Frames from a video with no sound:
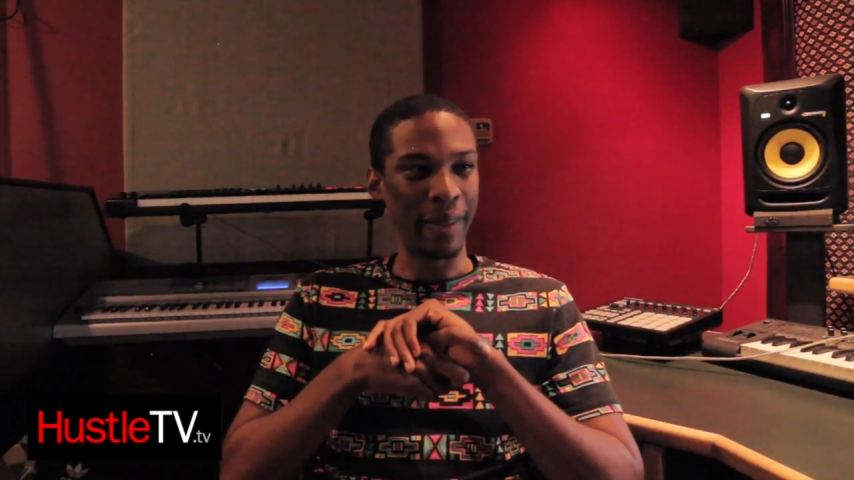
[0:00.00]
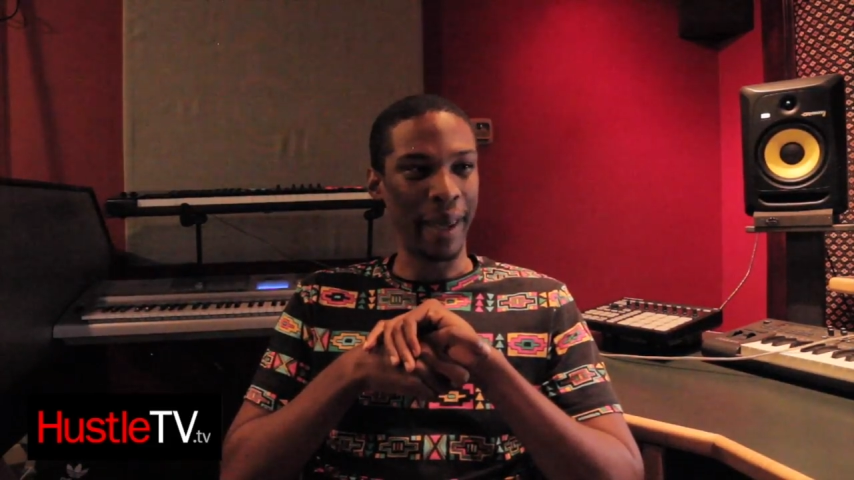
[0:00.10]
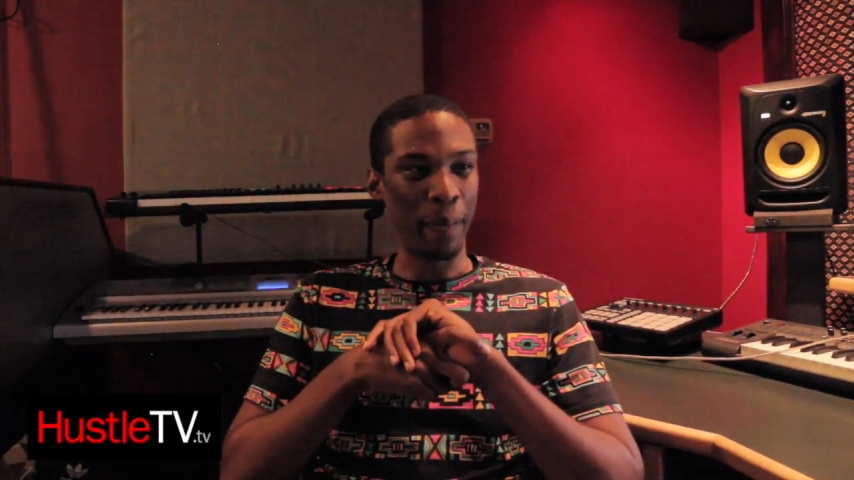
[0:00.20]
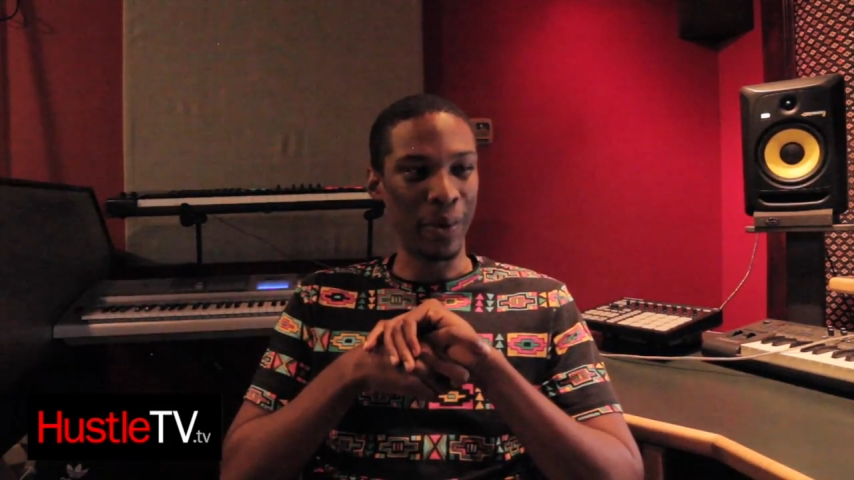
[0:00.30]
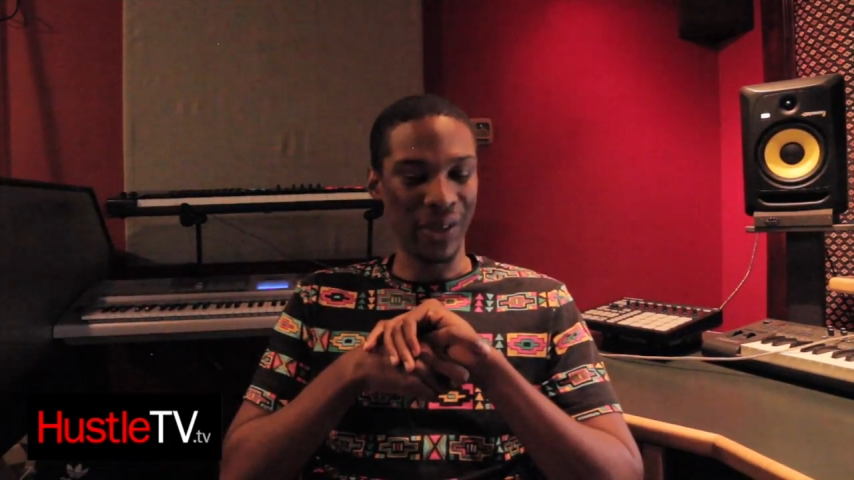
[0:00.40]

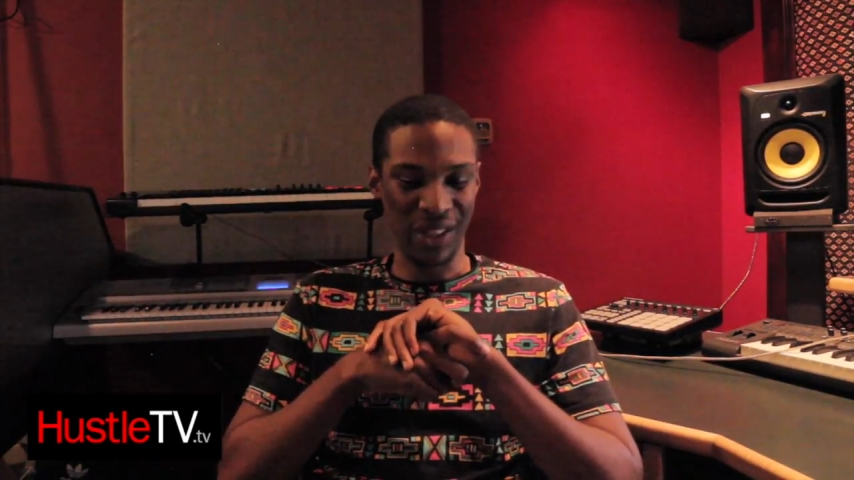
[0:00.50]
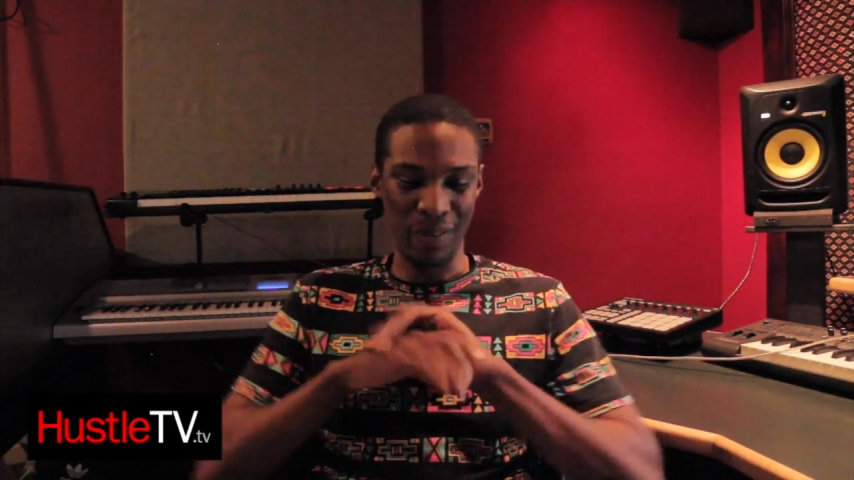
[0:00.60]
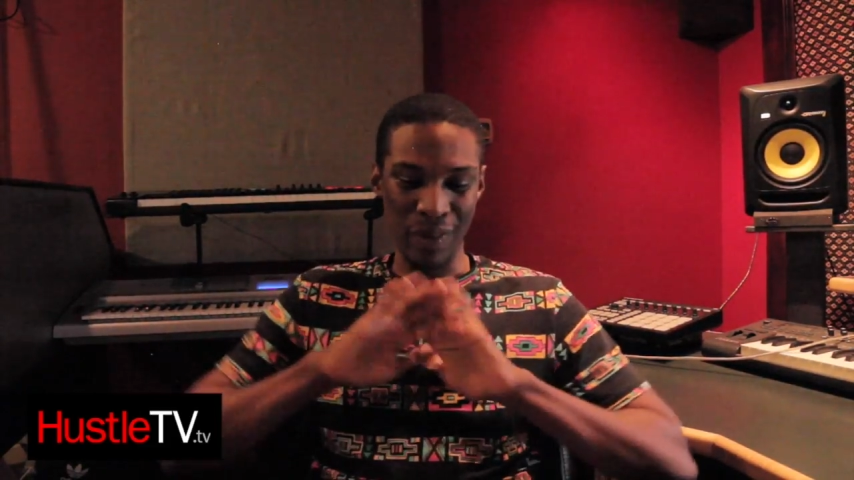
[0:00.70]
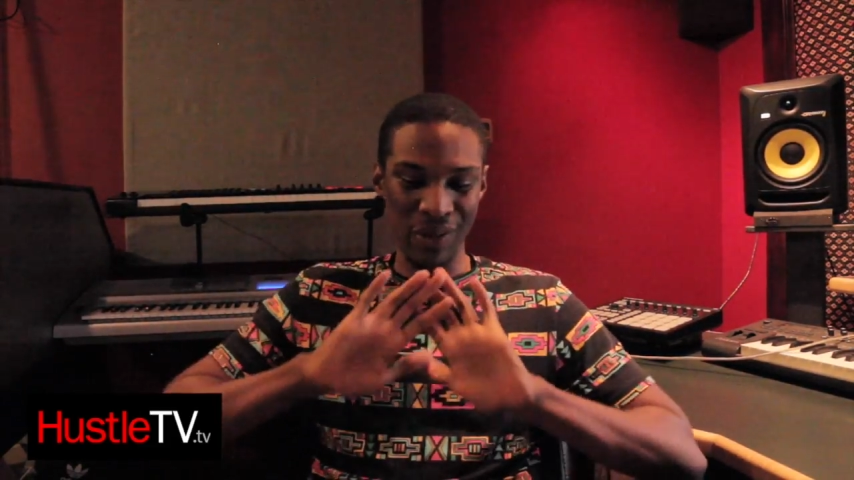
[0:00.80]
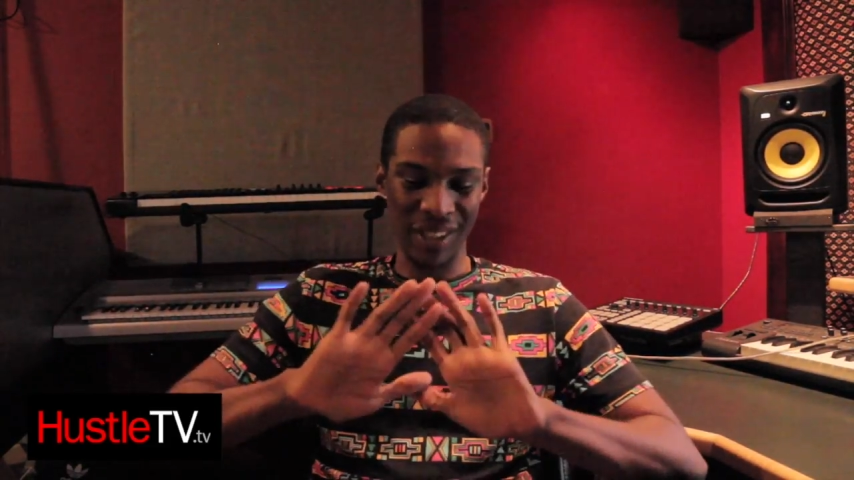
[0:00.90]
they
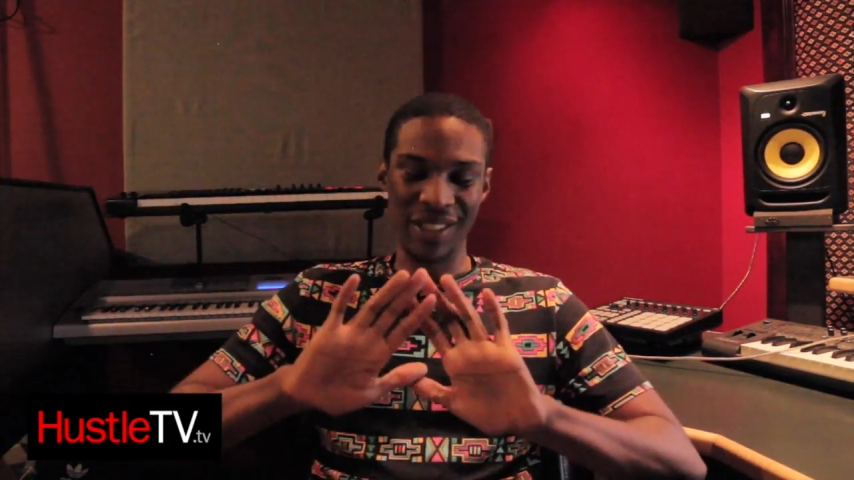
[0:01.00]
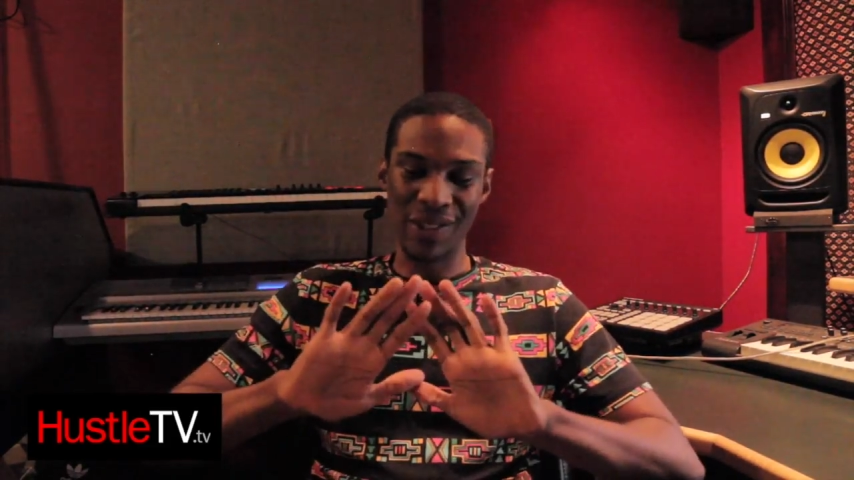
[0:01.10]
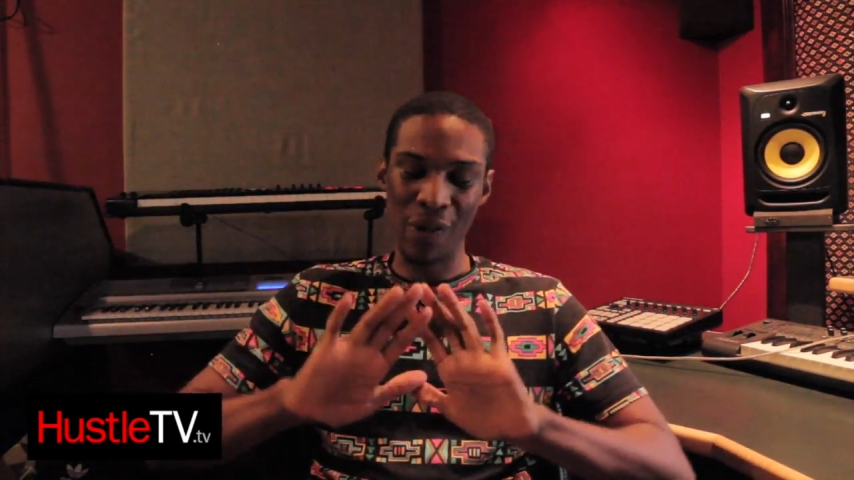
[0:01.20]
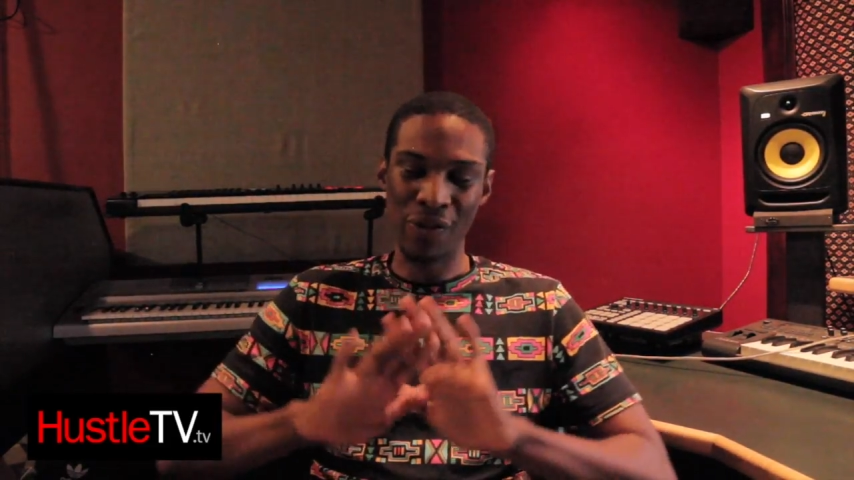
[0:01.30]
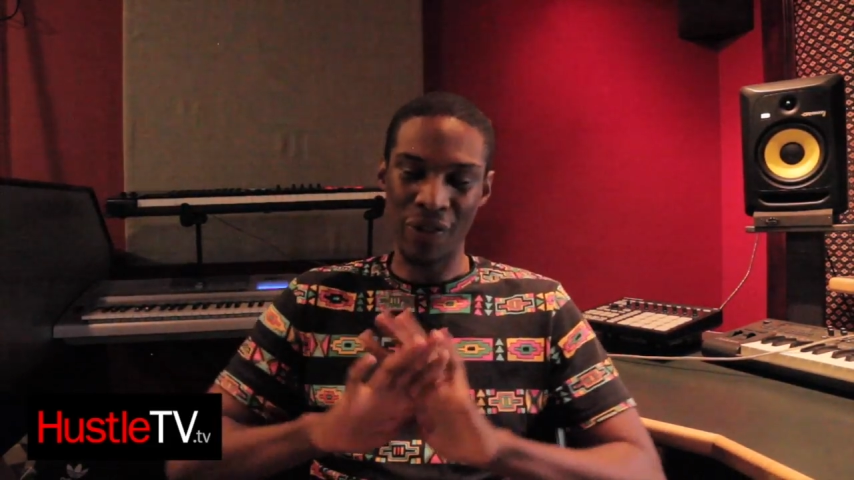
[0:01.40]
pushed music so